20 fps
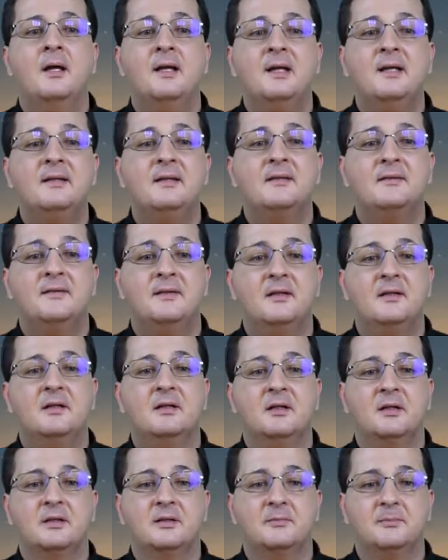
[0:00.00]
in a single
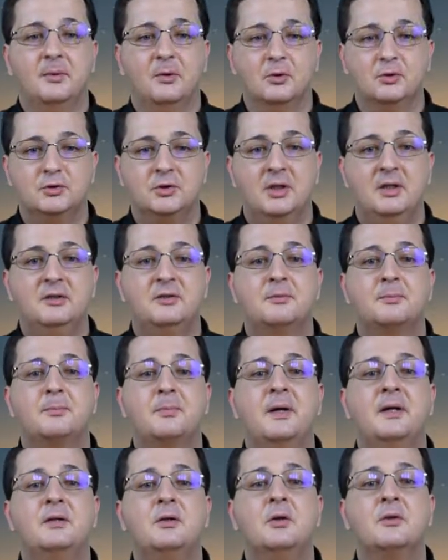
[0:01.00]
exposure
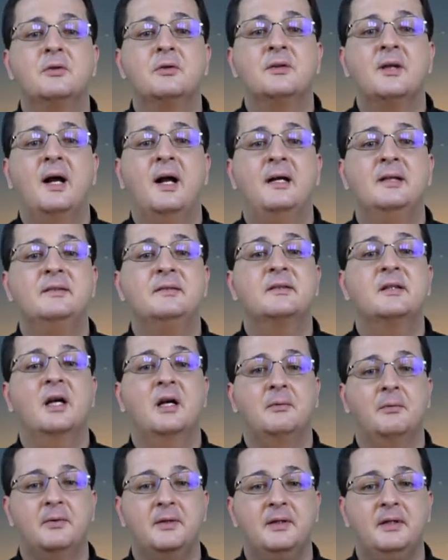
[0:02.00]
spread on tiles
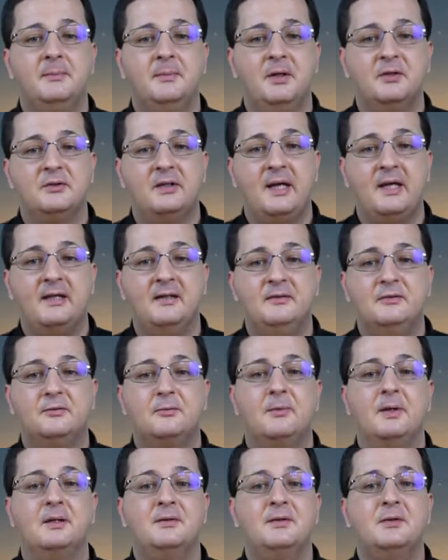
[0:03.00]
covering about 8
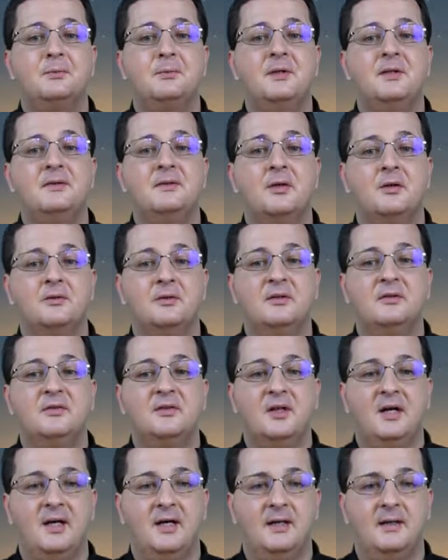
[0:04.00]
square degrees on the
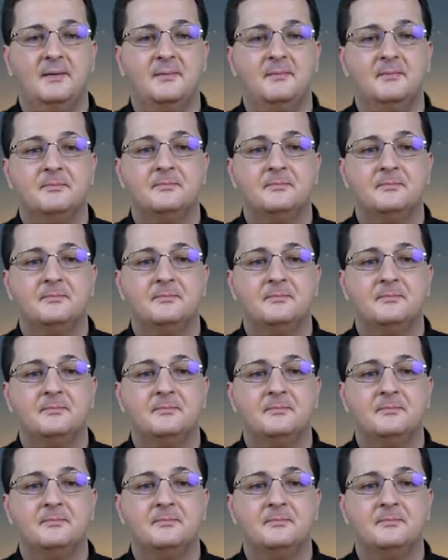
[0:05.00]
sky.